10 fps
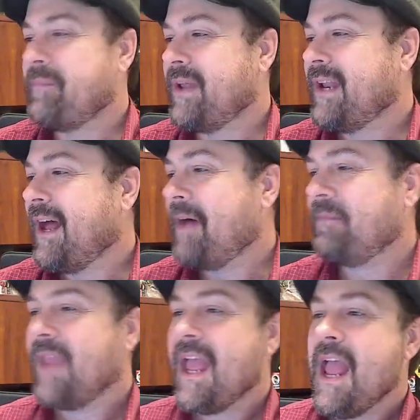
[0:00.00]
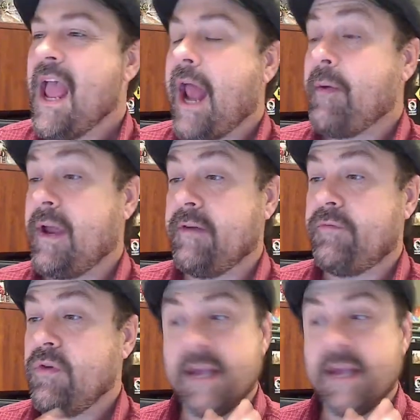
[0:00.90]
But anyway, a
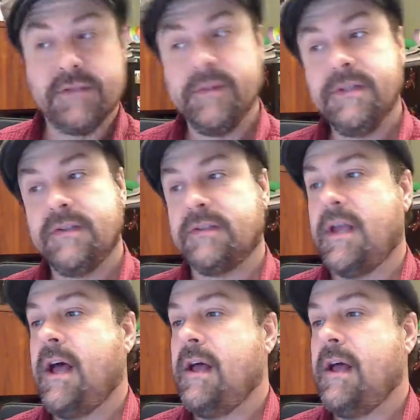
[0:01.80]
few announcements.